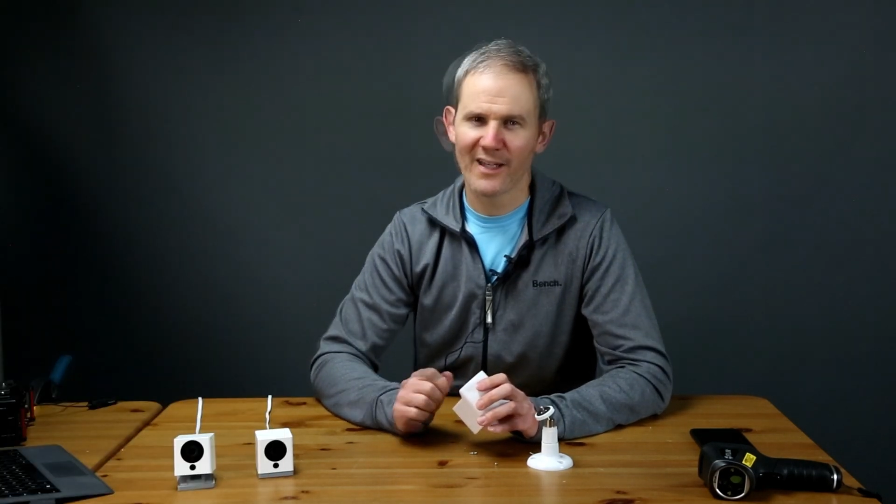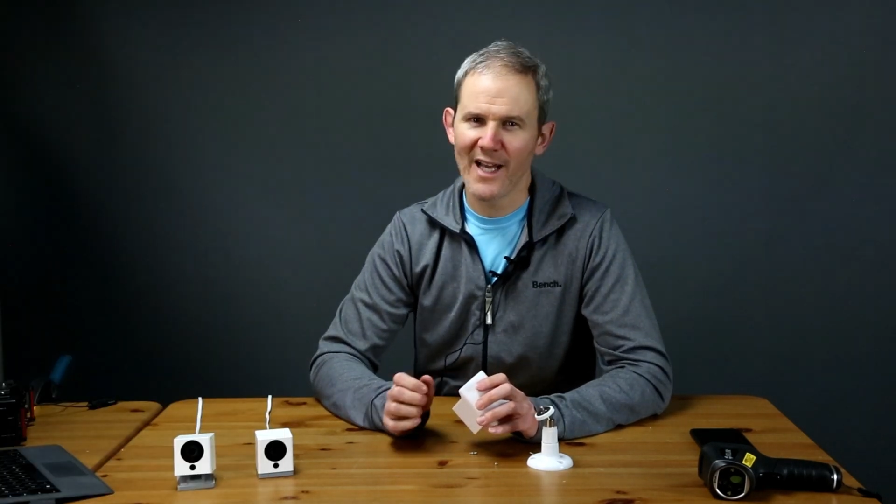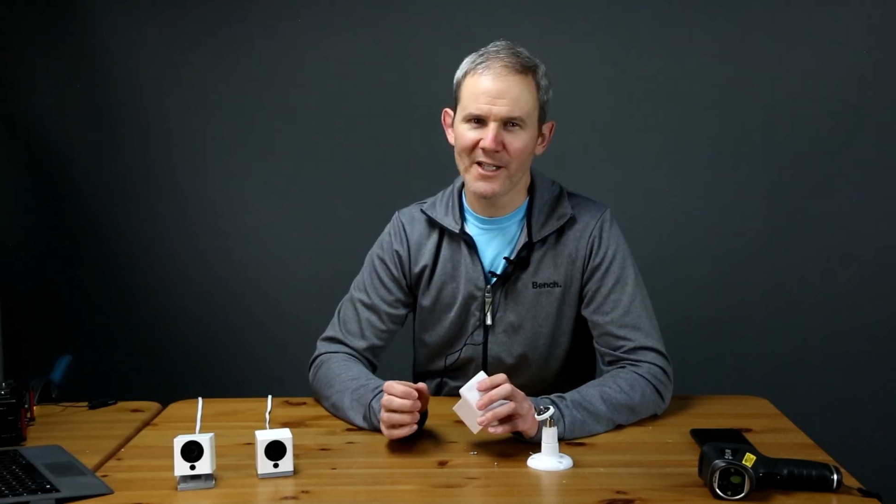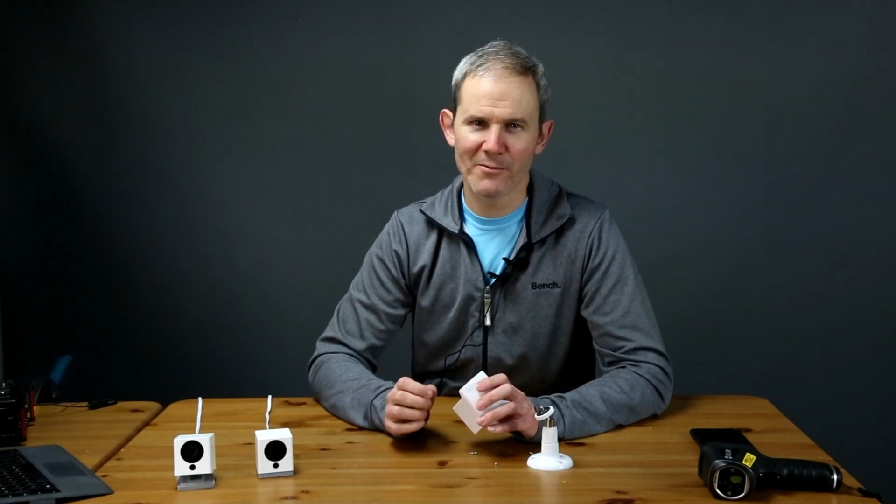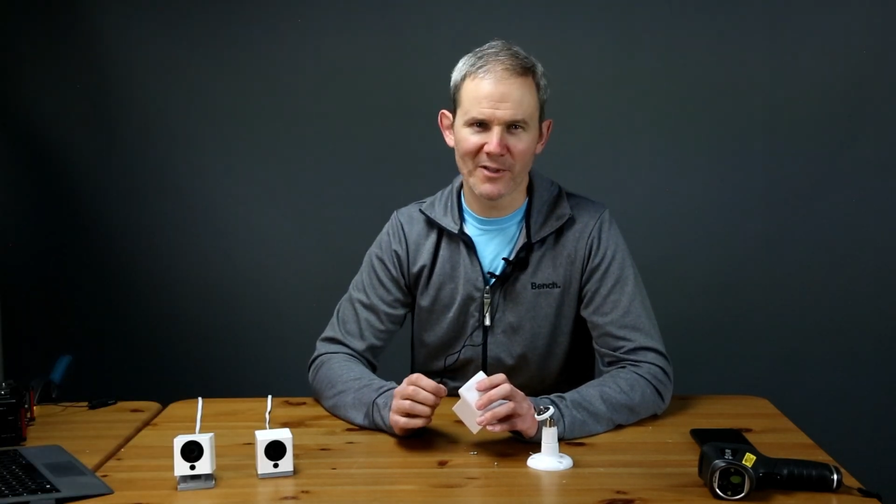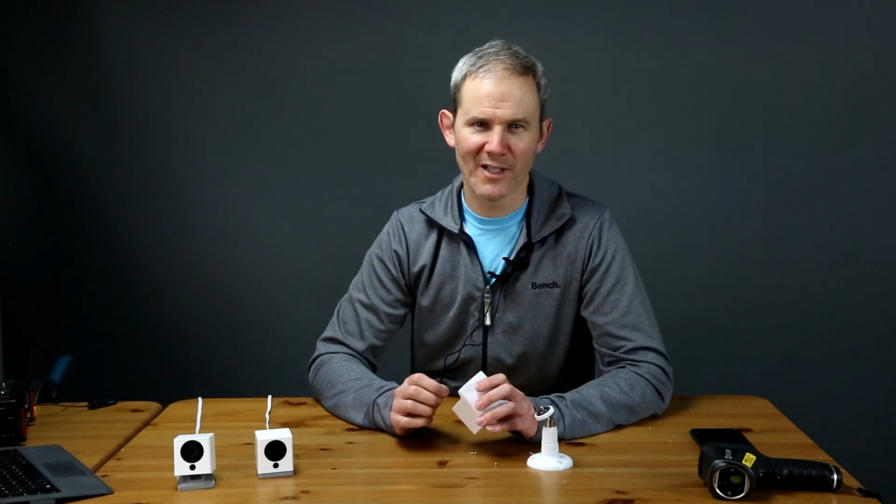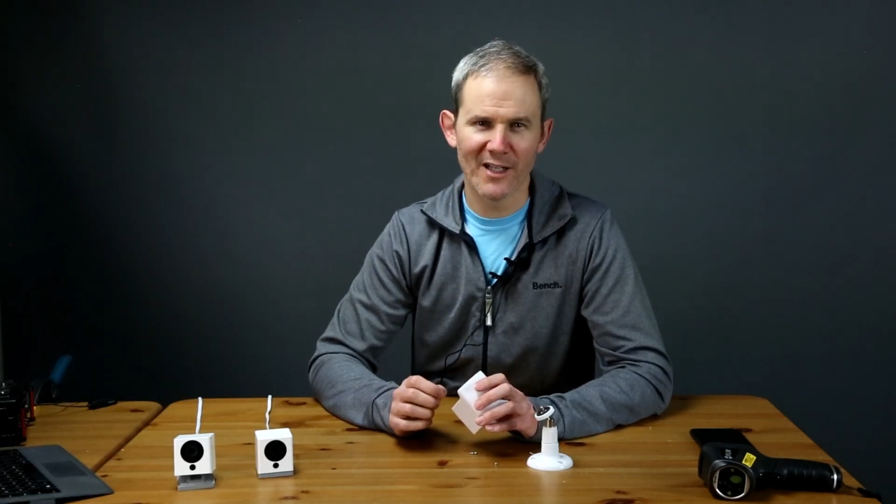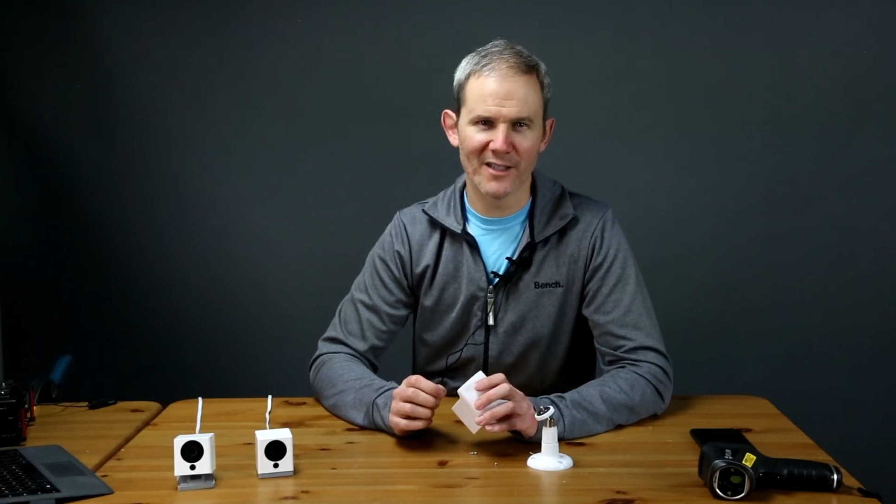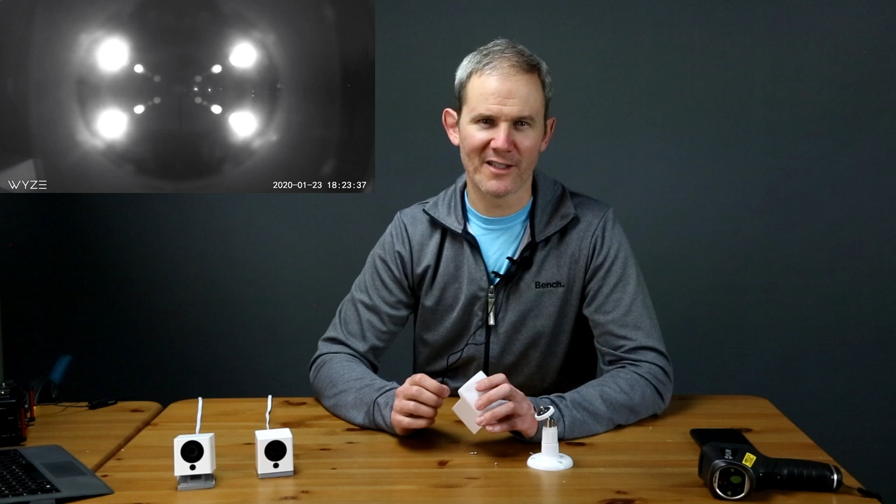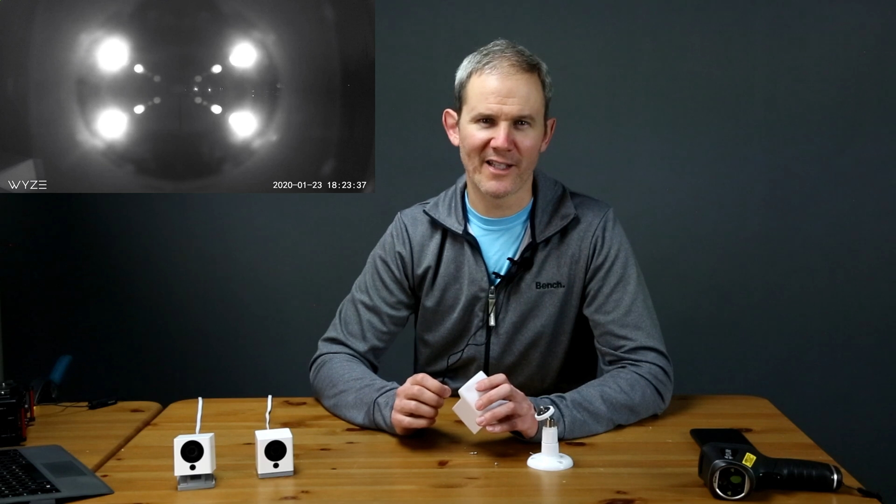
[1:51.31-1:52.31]
Glass would
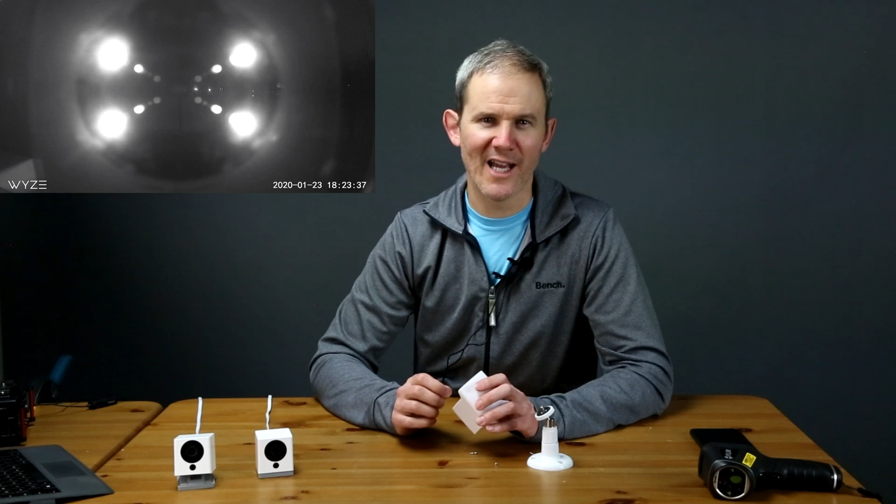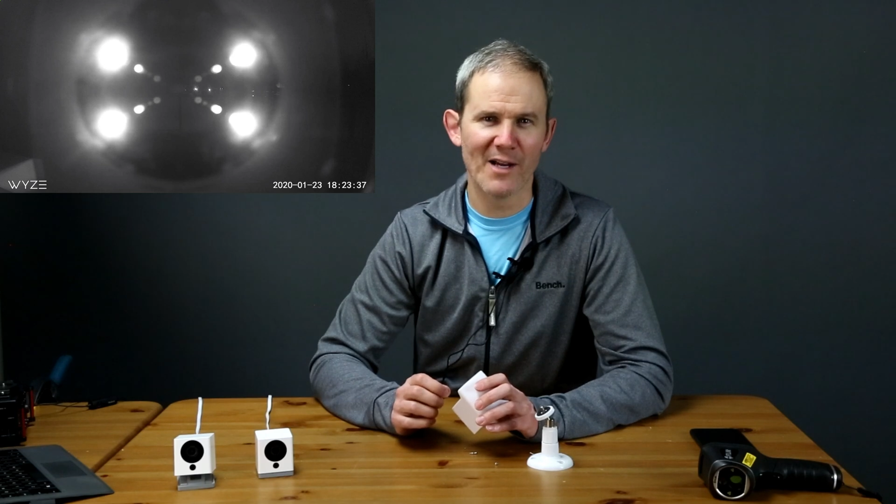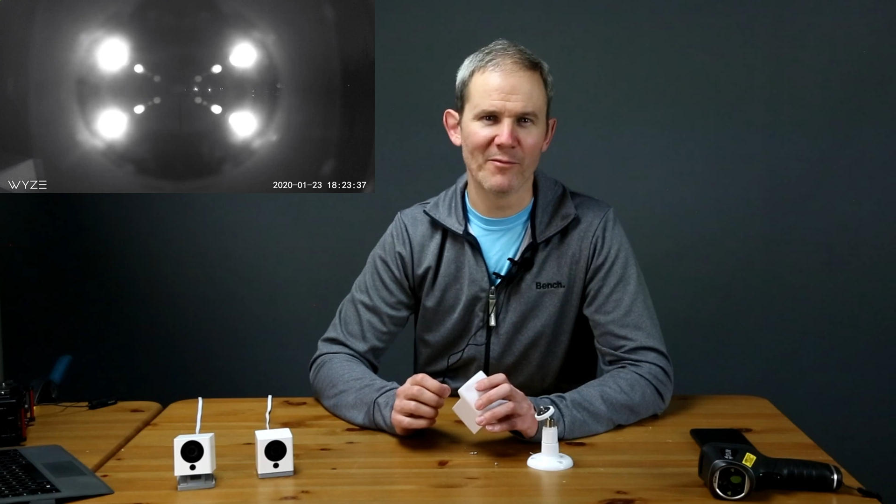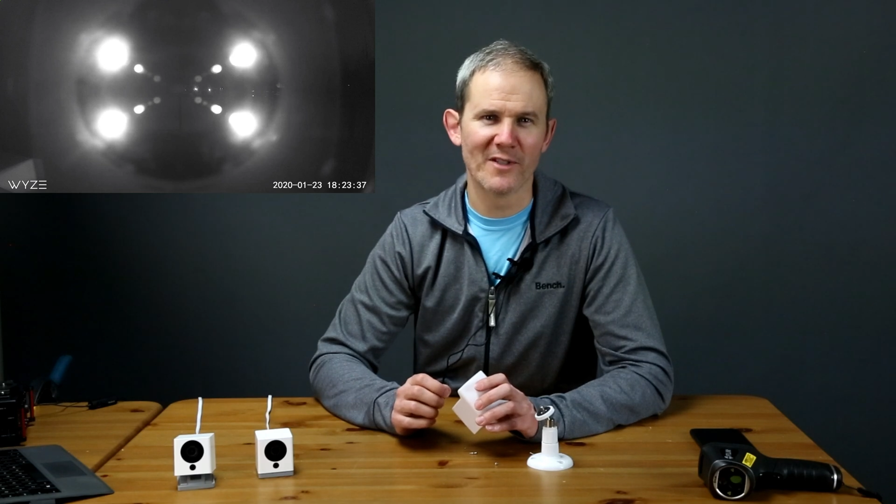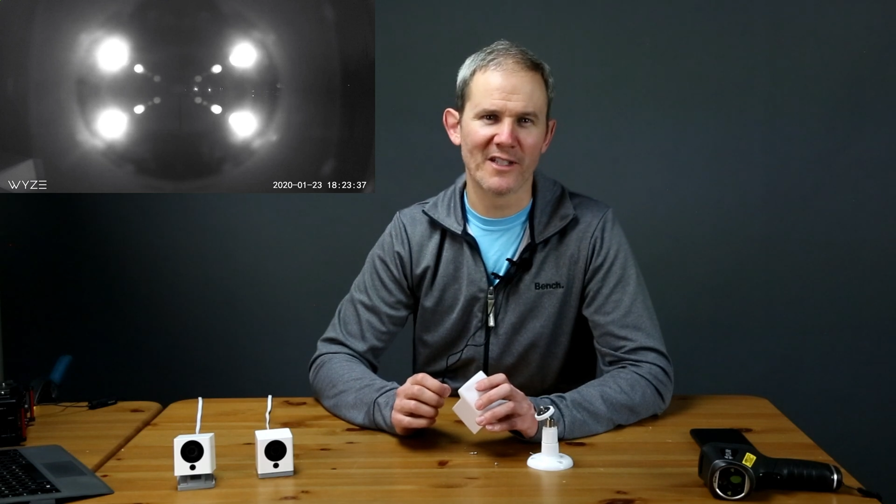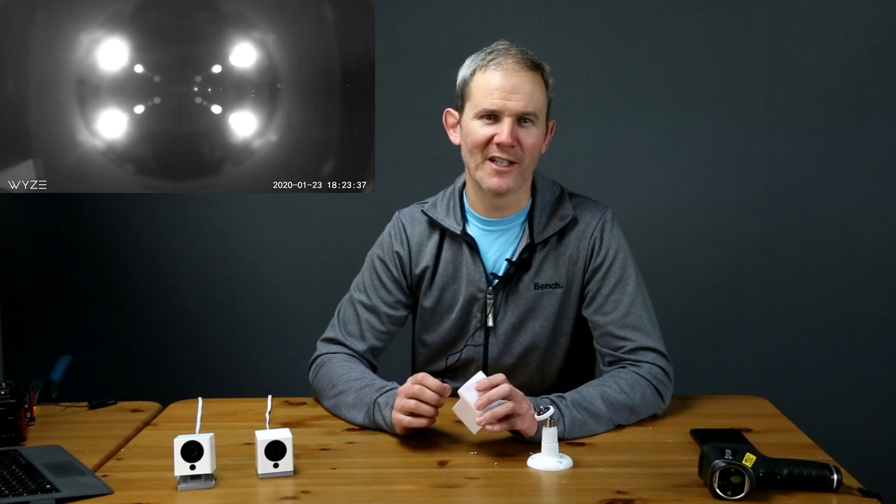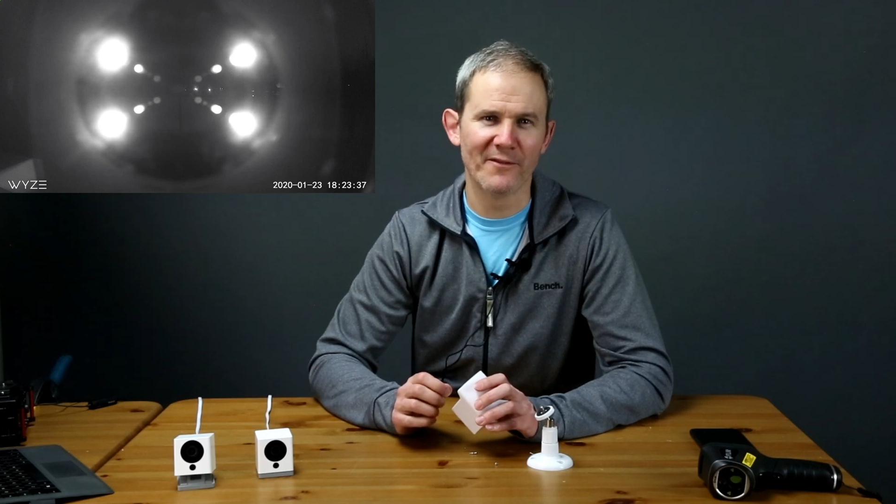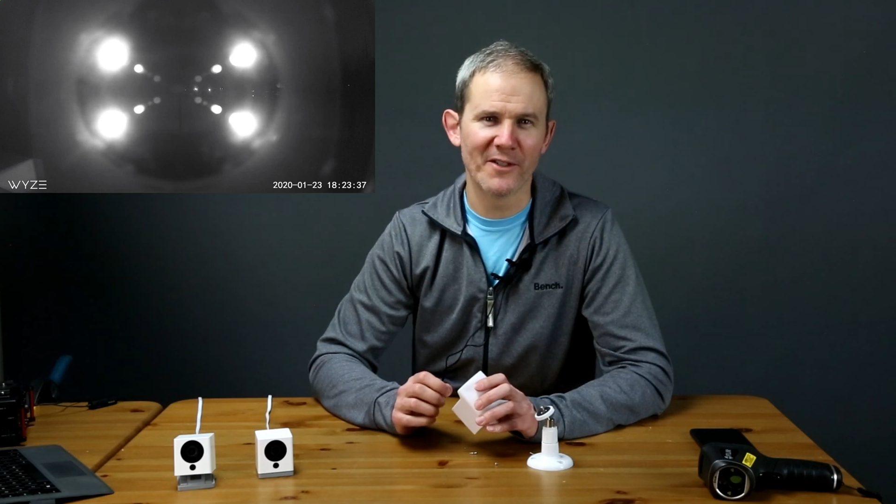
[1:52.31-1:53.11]
cause the camera's night